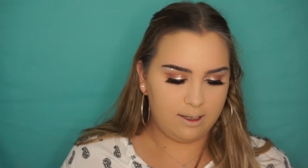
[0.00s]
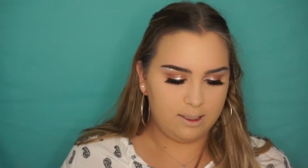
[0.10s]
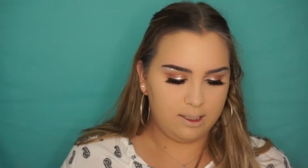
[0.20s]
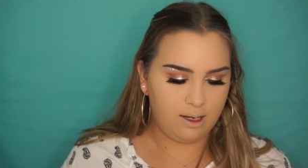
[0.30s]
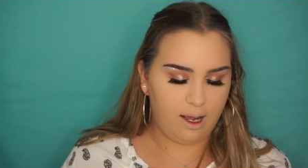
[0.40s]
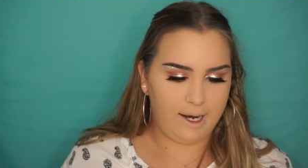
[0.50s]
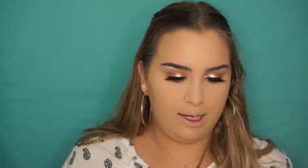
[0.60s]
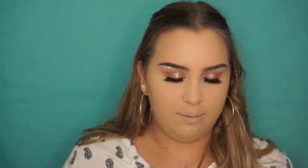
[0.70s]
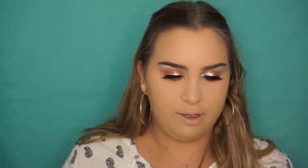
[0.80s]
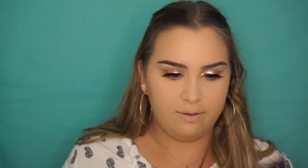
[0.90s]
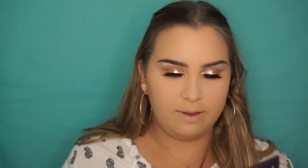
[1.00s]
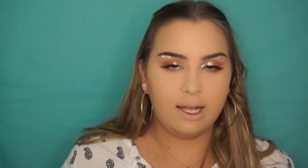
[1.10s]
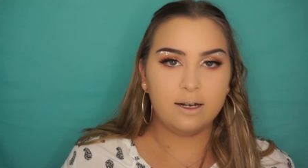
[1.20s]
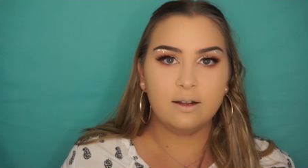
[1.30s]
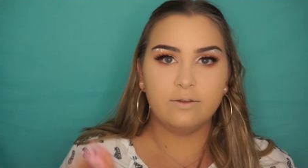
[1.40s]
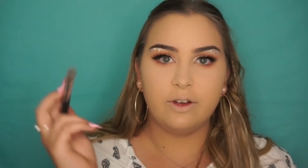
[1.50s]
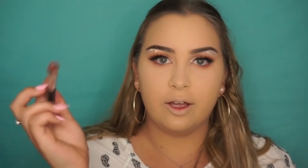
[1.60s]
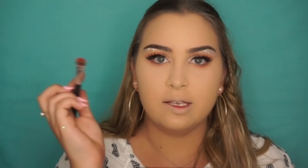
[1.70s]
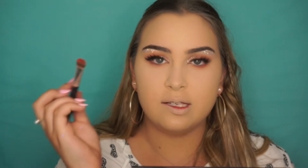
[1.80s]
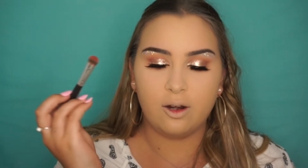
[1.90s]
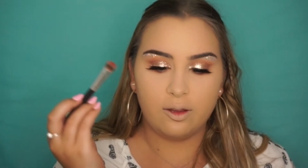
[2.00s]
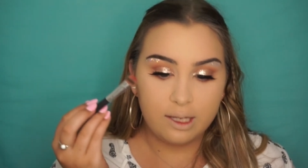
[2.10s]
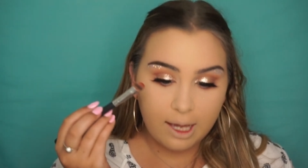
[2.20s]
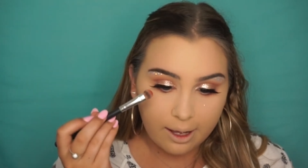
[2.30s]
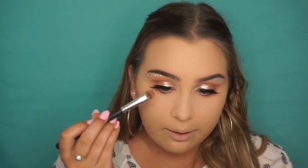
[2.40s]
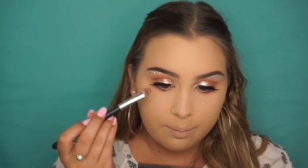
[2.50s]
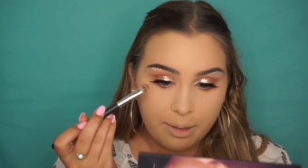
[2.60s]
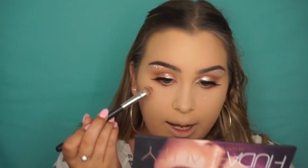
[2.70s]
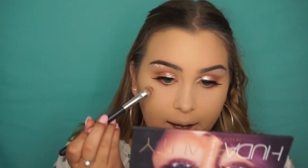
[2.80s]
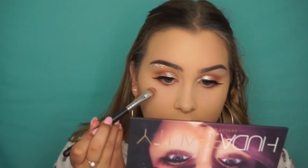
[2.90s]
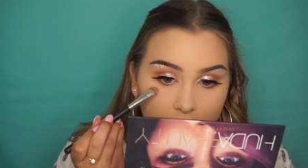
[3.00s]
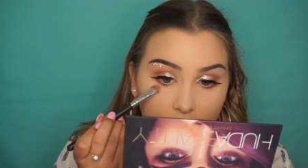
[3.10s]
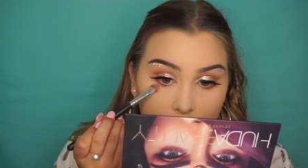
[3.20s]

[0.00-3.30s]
A tiny bit of that and focus it on the outer part.